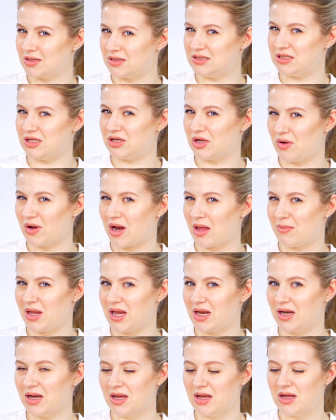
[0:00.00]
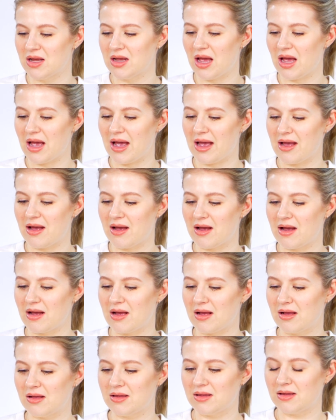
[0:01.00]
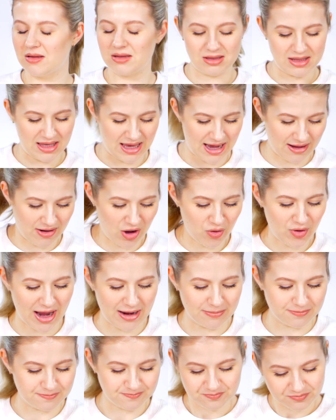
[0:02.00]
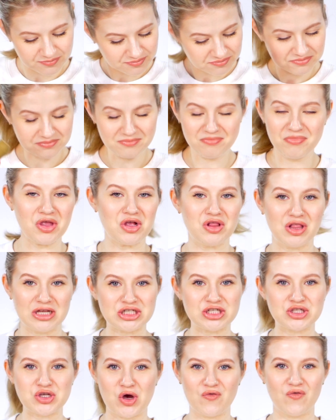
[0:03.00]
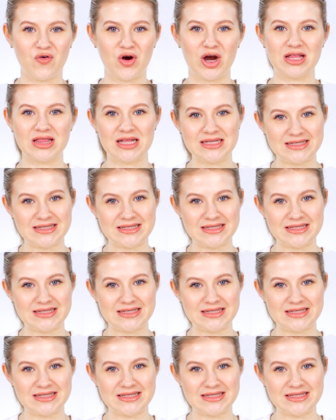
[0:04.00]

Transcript: Do you know what I mean? Yeah, okay. Let's just go for it.